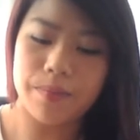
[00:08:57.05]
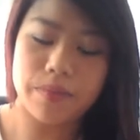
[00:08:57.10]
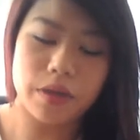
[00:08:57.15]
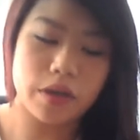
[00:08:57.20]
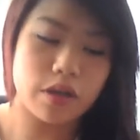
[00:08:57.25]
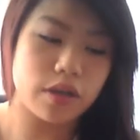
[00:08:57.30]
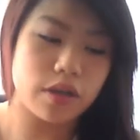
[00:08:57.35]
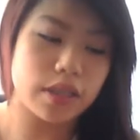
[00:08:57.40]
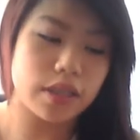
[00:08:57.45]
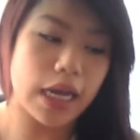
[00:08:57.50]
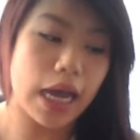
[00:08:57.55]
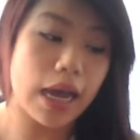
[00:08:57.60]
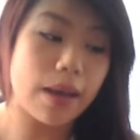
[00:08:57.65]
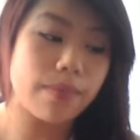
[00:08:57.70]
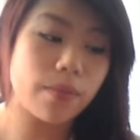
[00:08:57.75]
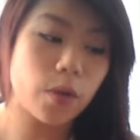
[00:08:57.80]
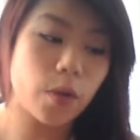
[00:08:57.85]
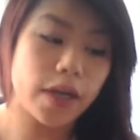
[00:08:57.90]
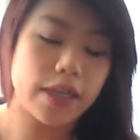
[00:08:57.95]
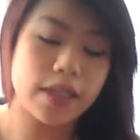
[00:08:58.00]
because I
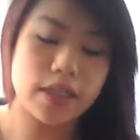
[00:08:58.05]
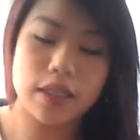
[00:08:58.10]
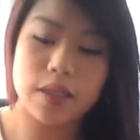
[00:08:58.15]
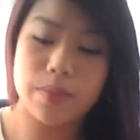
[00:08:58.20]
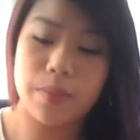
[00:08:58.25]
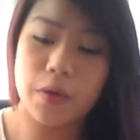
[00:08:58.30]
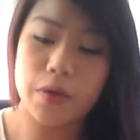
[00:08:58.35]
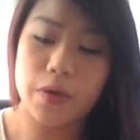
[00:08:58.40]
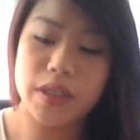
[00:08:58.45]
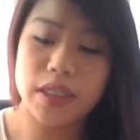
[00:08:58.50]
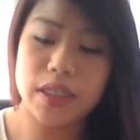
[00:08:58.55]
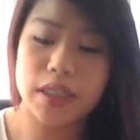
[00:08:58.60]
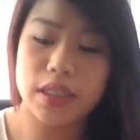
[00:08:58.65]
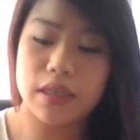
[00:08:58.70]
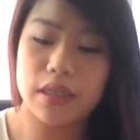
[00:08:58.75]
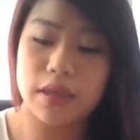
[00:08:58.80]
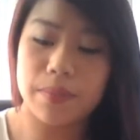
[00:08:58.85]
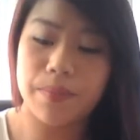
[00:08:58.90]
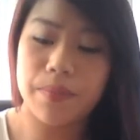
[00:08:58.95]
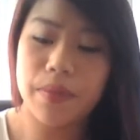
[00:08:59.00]
am quite disappointed
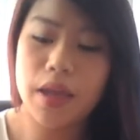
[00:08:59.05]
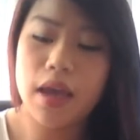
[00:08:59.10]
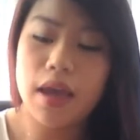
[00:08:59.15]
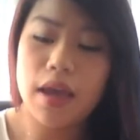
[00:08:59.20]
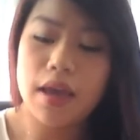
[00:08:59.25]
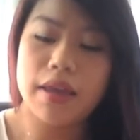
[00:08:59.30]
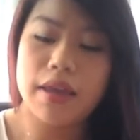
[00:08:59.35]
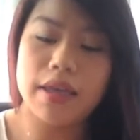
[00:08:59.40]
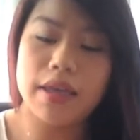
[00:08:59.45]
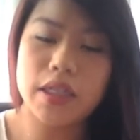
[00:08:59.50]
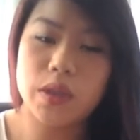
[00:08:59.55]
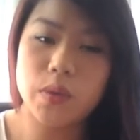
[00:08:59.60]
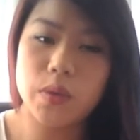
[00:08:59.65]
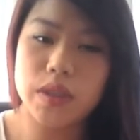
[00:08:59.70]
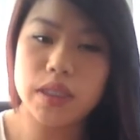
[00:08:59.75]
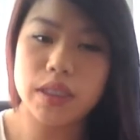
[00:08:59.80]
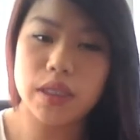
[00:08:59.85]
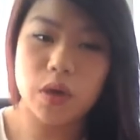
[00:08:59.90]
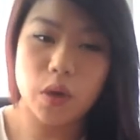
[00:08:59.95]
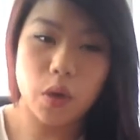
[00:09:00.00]
in them. This
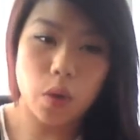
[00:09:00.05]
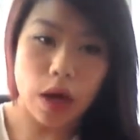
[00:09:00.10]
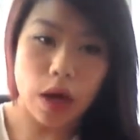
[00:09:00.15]
one's in